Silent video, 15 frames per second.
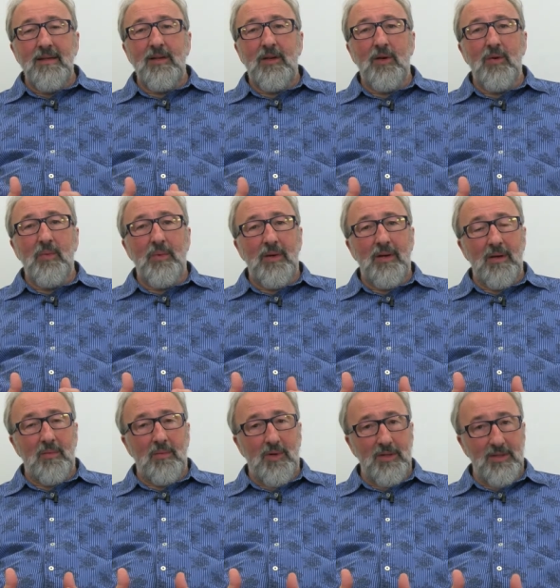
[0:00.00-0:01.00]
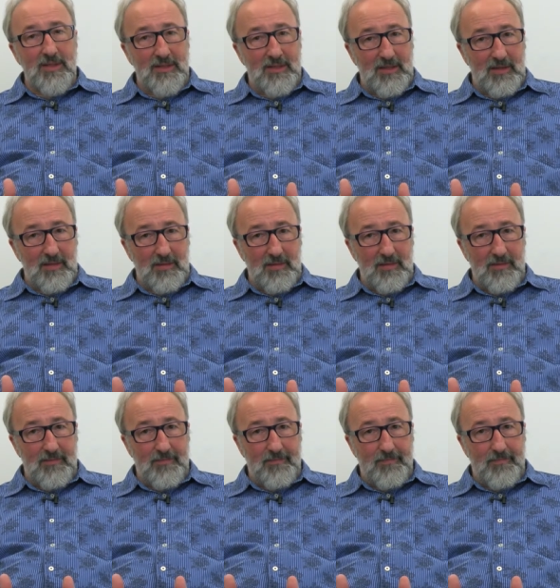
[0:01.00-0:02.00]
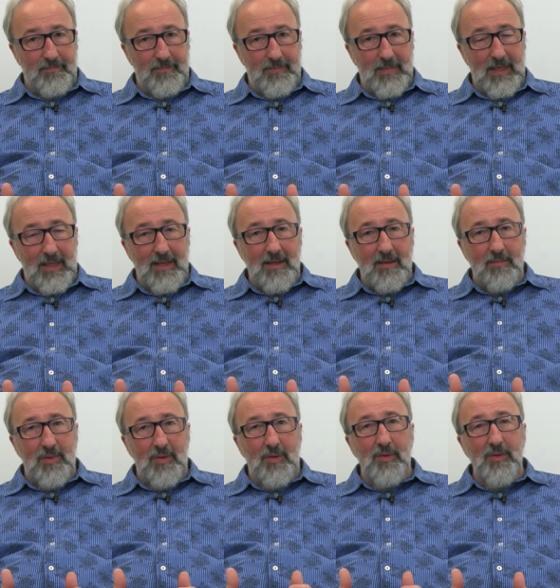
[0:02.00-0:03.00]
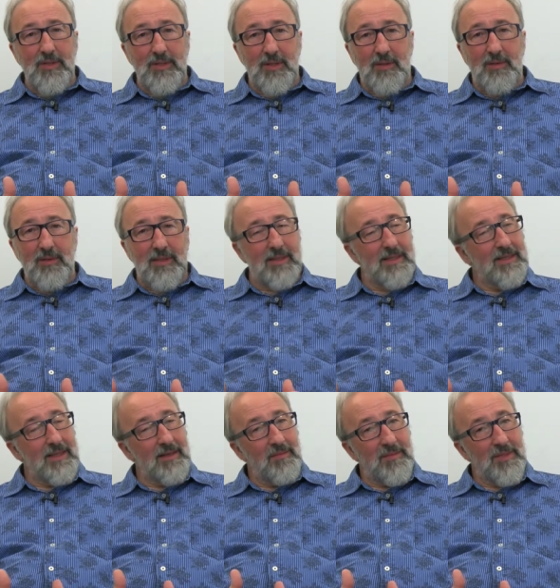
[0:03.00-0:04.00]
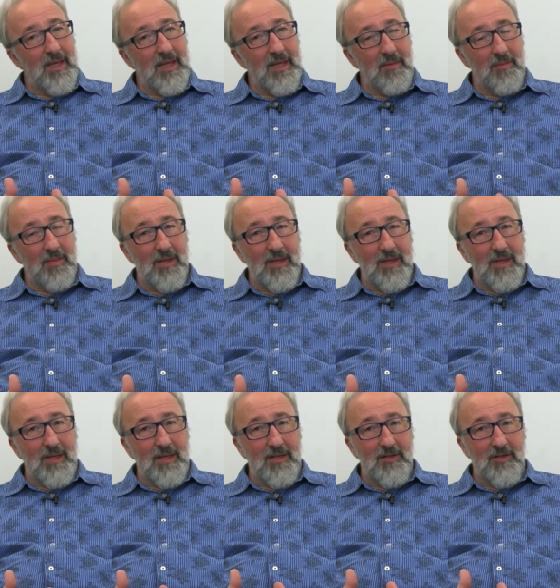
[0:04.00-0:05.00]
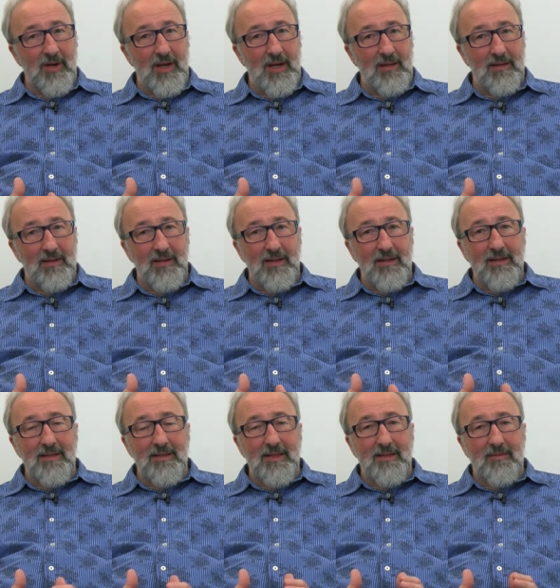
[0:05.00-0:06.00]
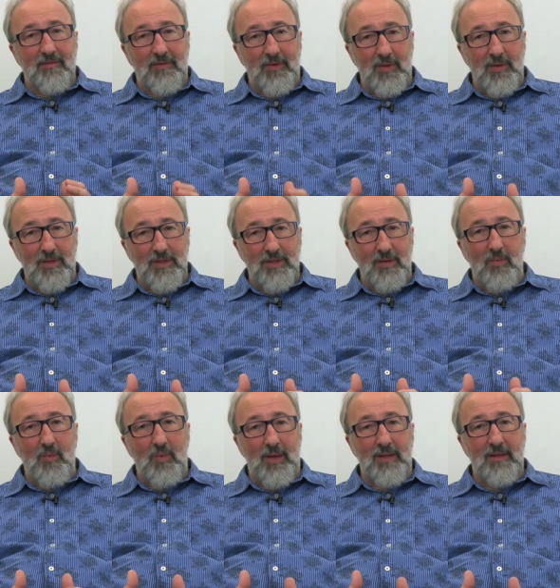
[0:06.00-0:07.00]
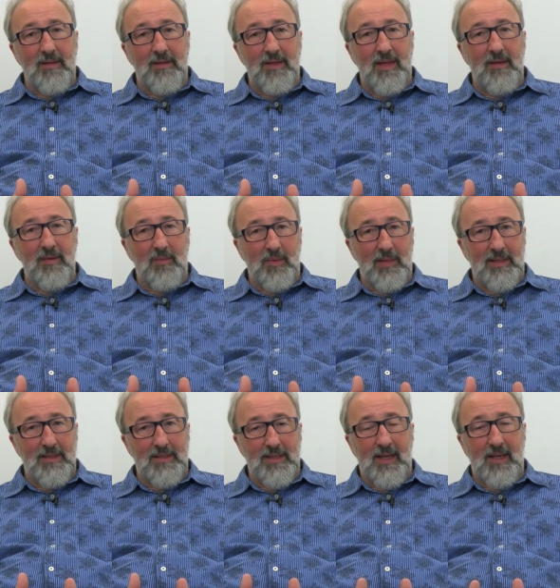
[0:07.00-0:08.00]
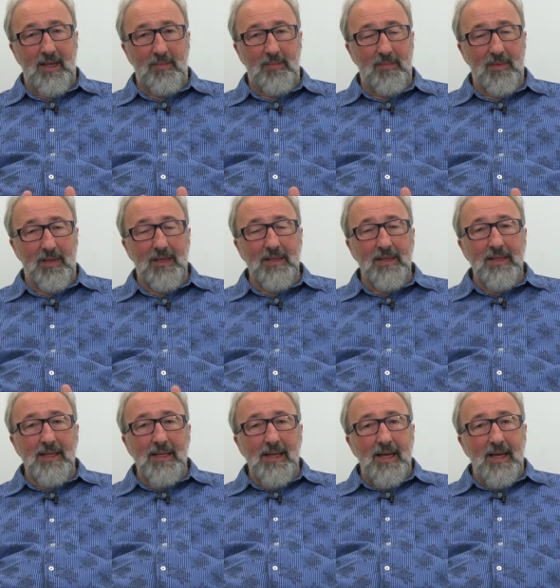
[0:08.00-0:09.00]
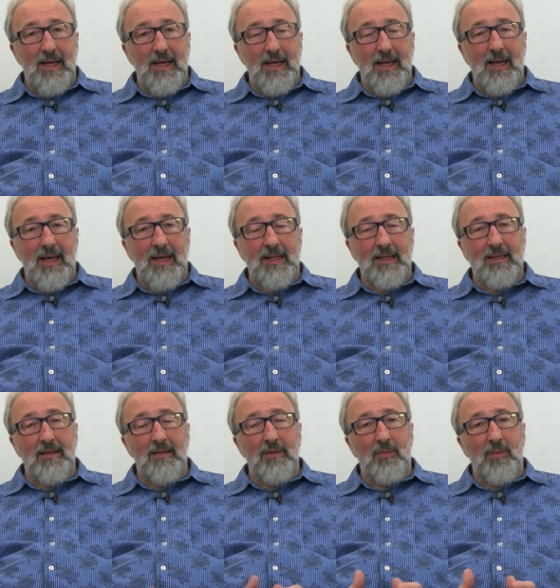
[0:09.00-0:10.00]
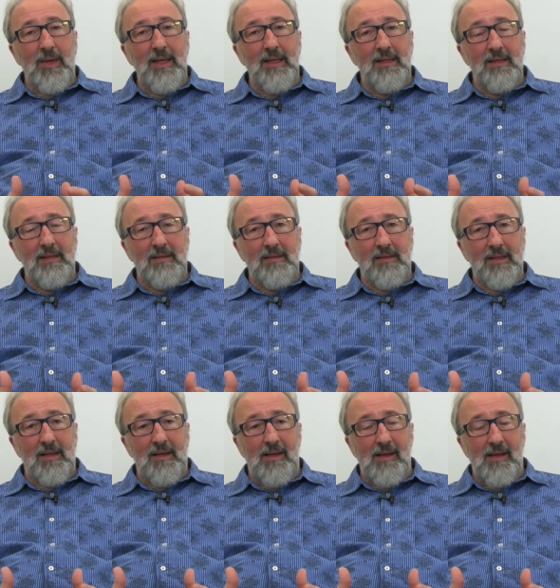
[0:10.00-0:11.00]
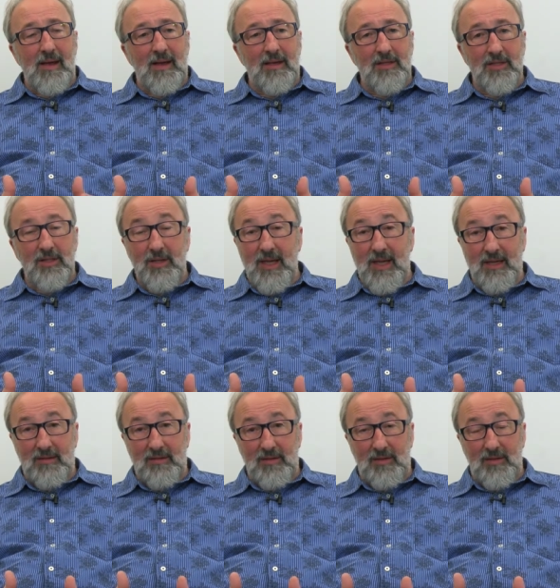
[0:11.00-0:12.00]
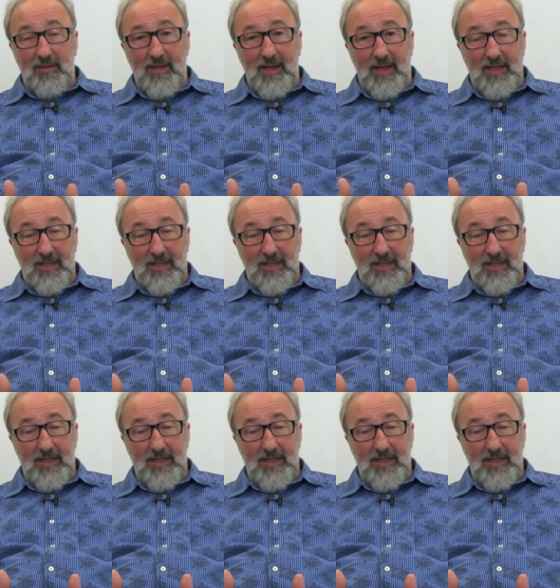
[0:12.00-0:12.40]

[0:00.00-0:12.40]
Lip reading: go where it wants to go, but also at the same time, you're trying to focus on one thing at one time. And the way that I'll show you how to do that